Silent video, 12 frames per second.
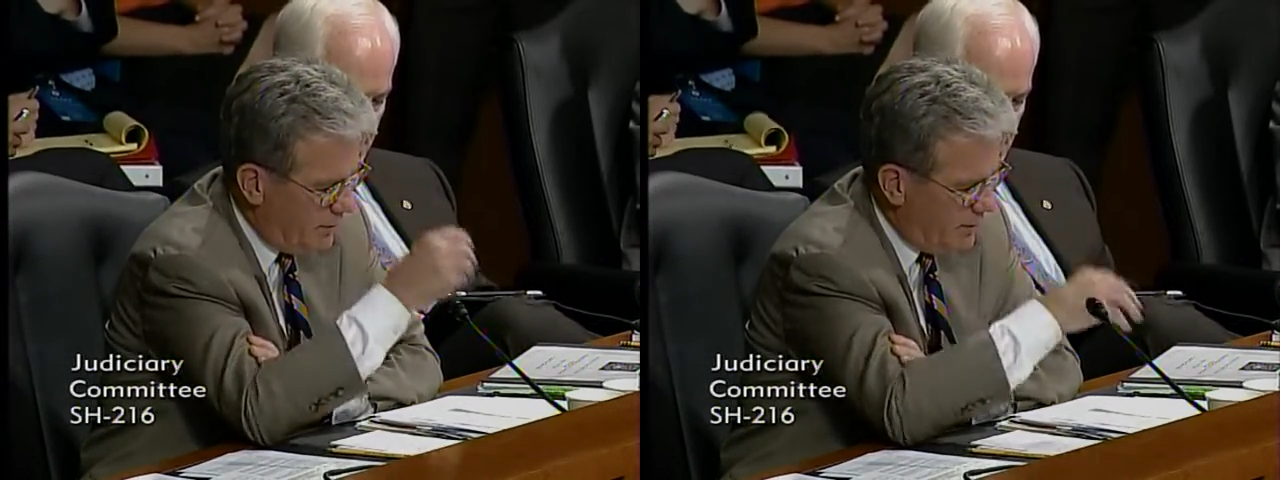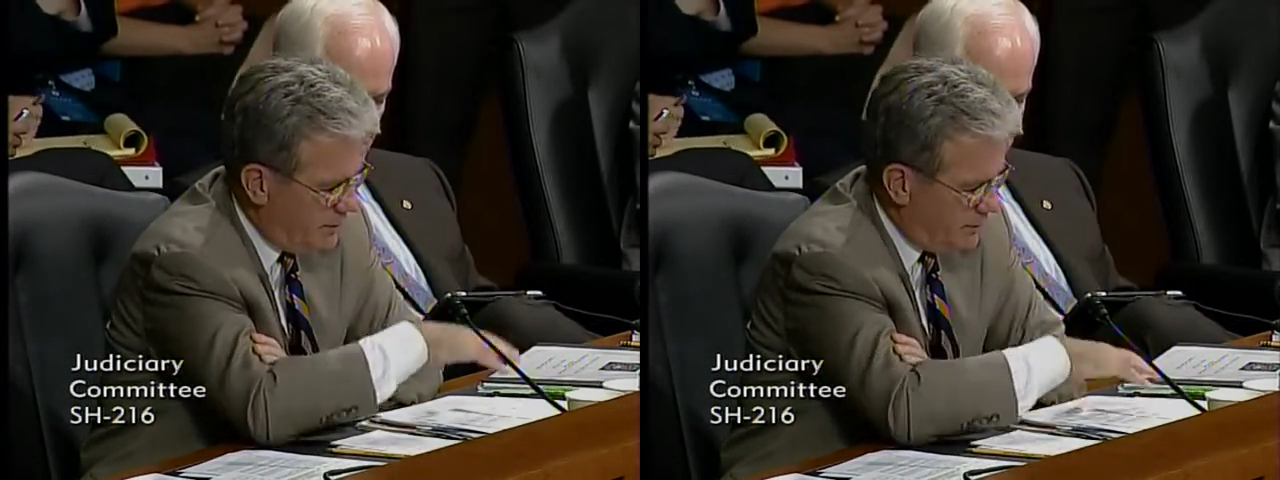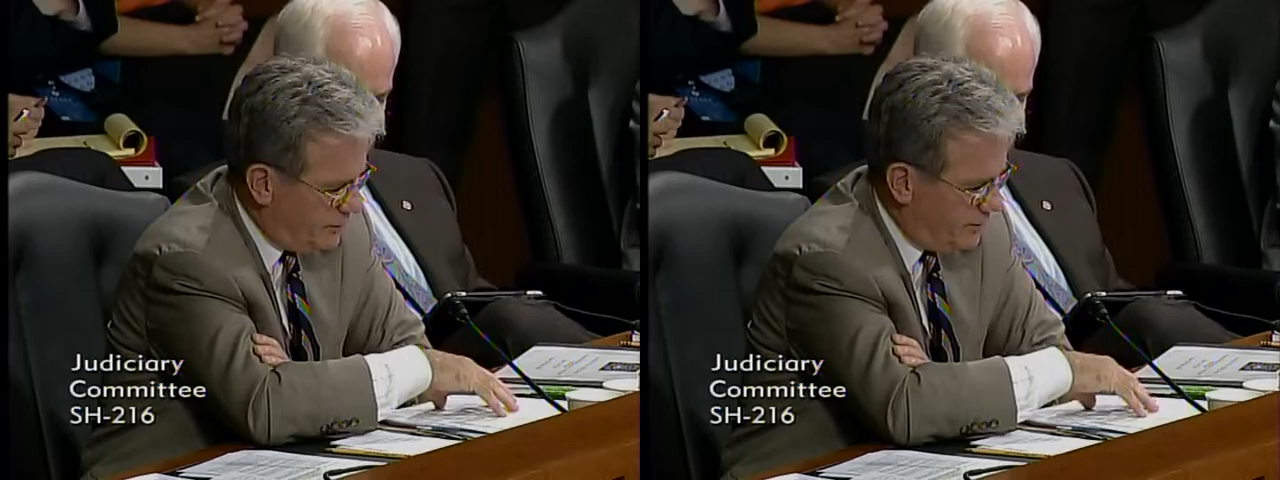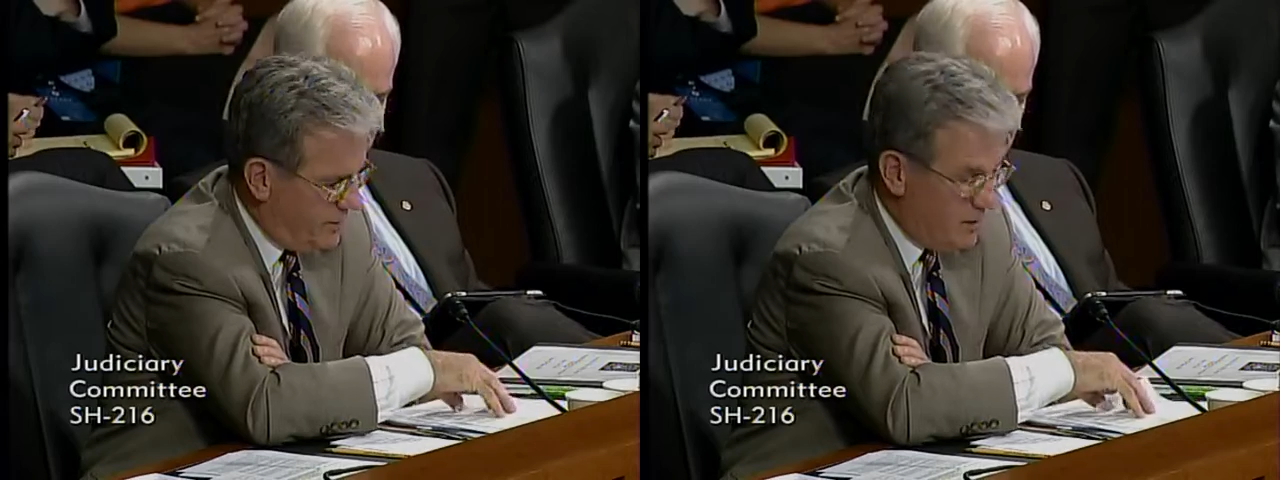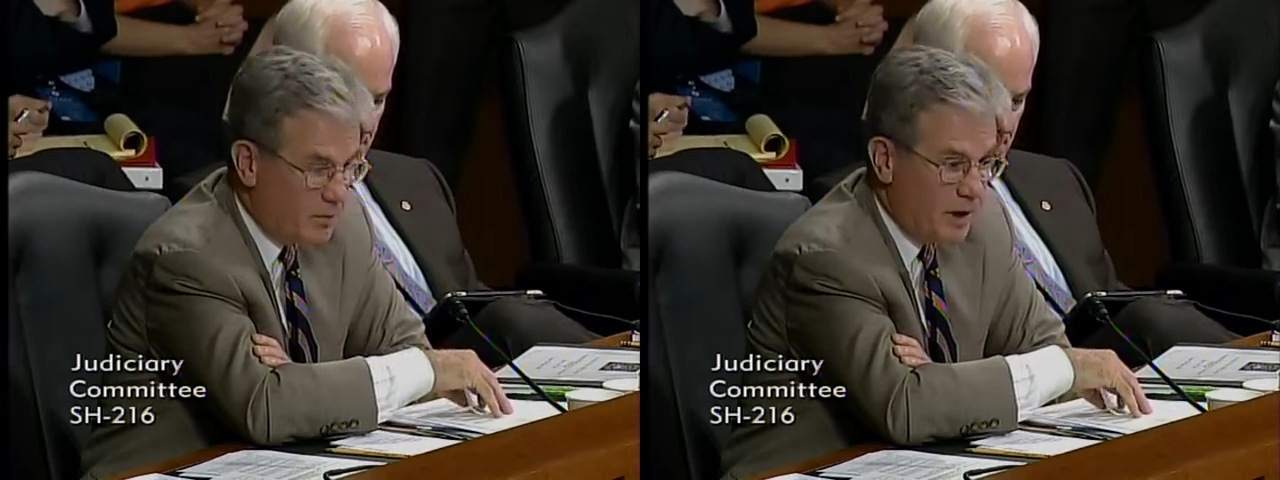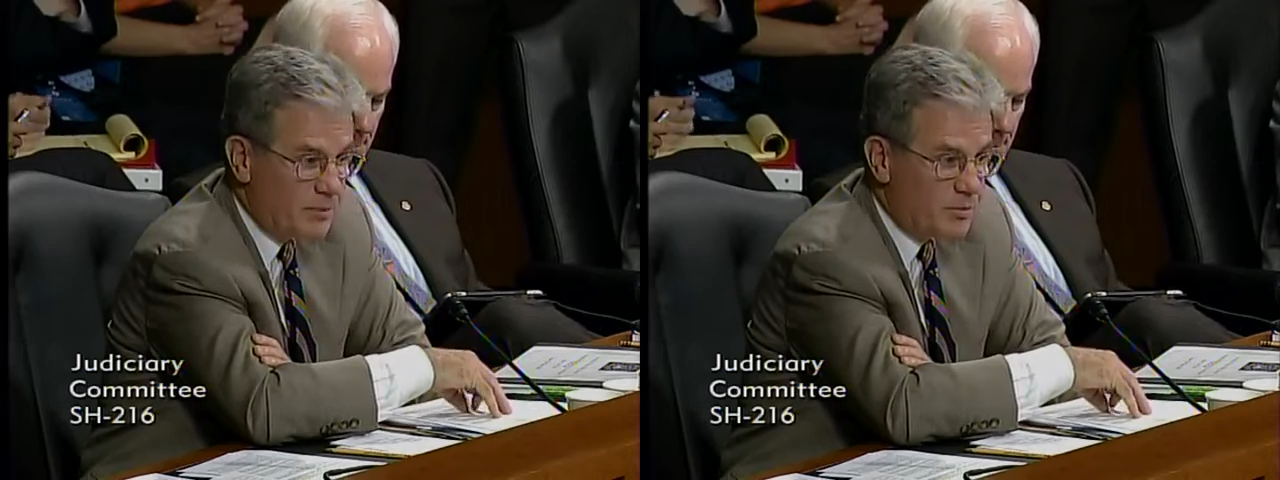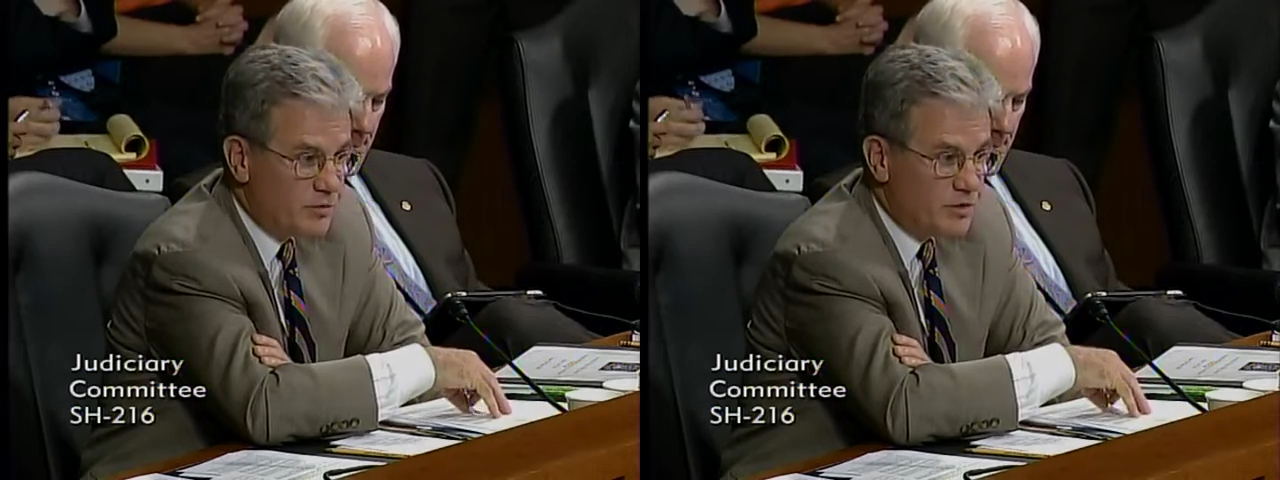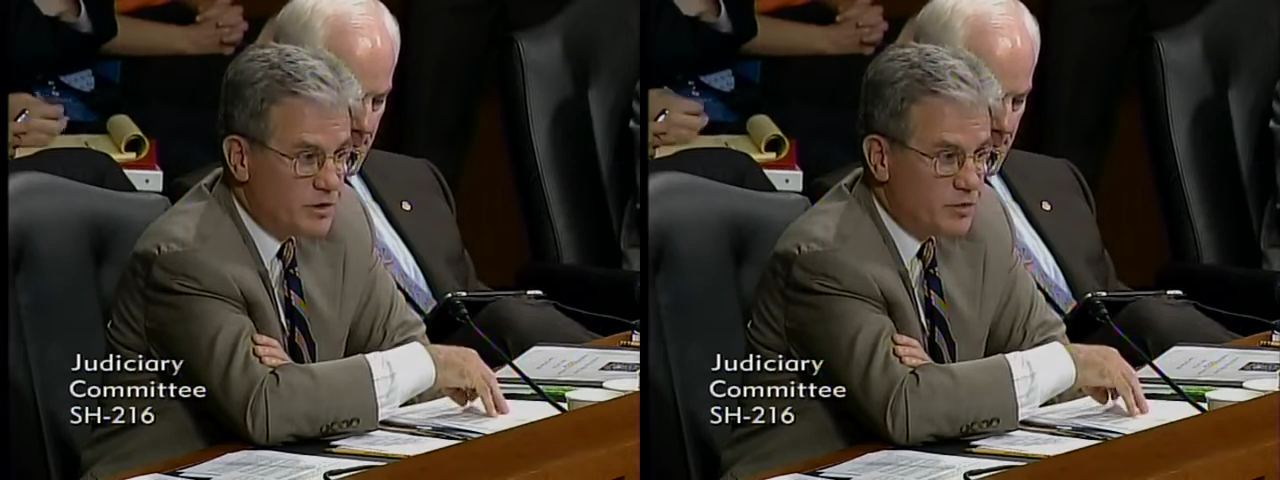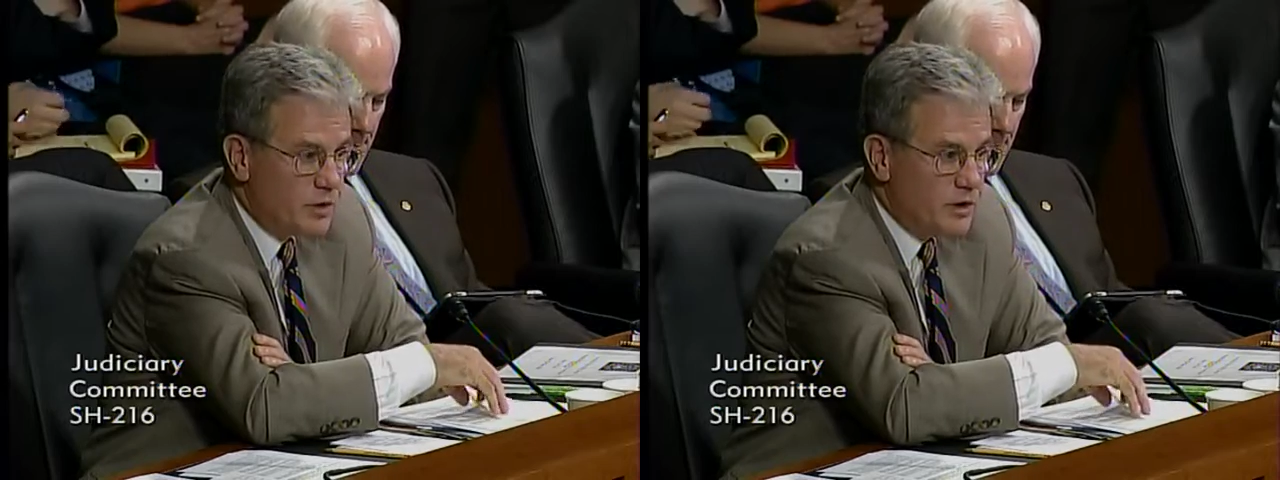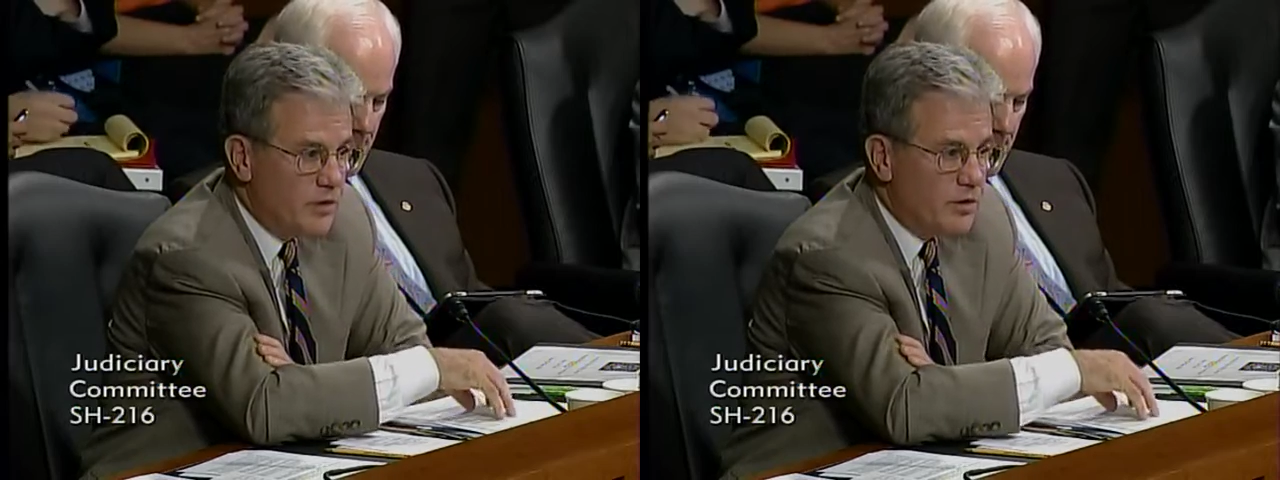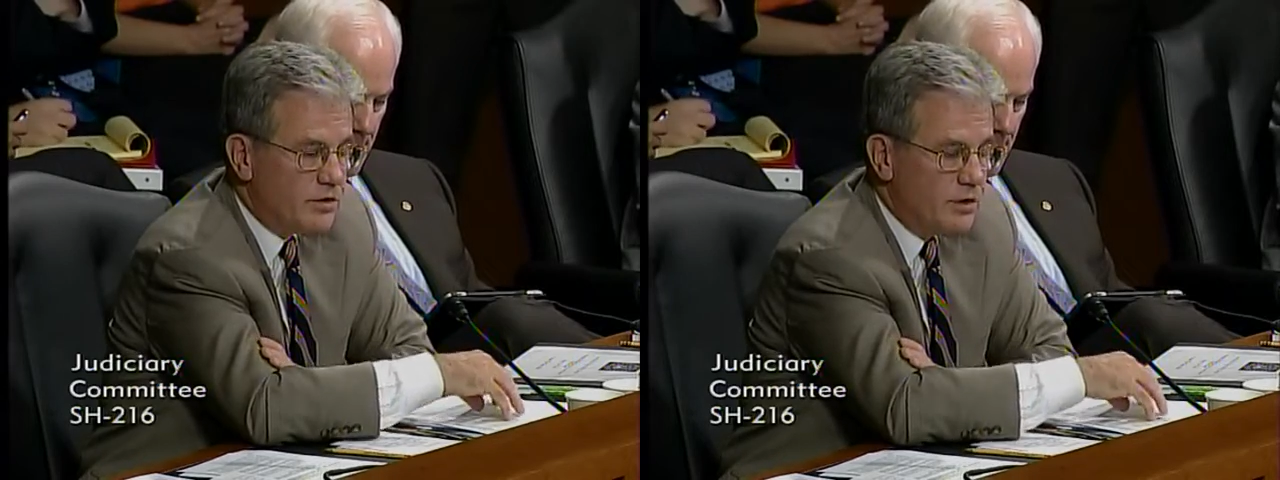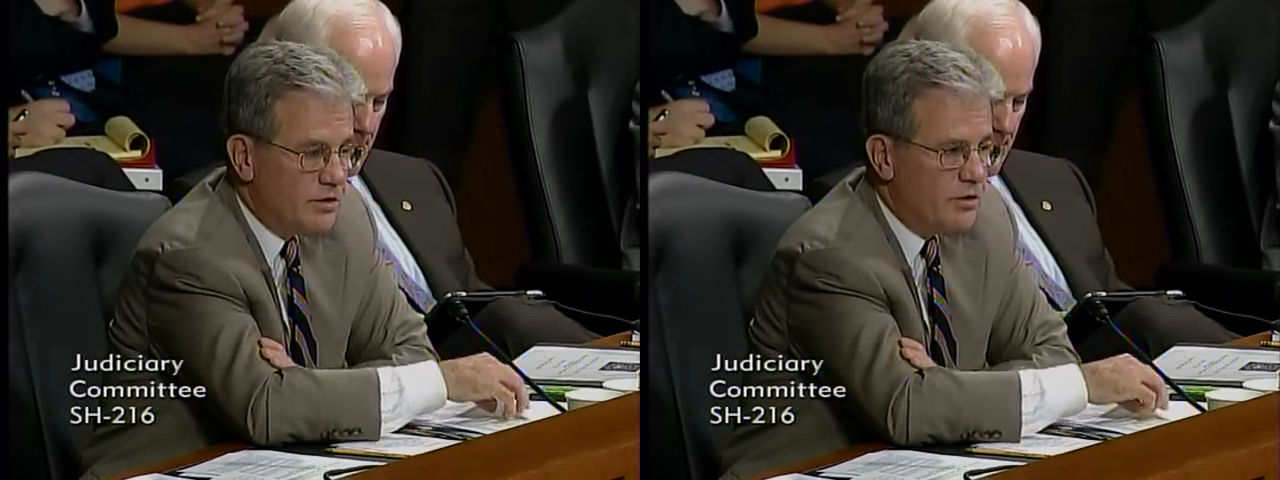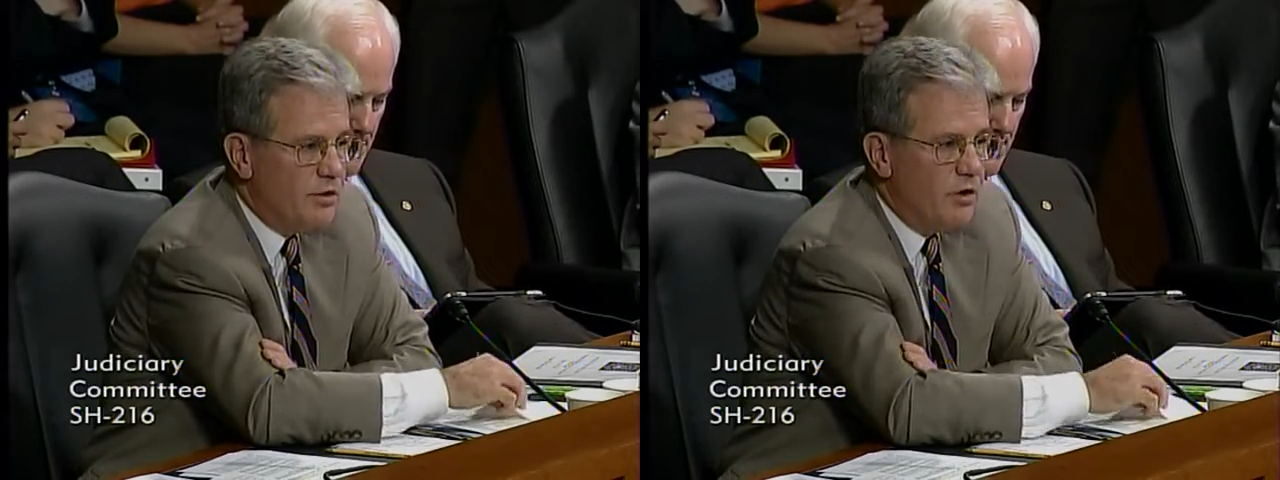in some of the papers as we looked, and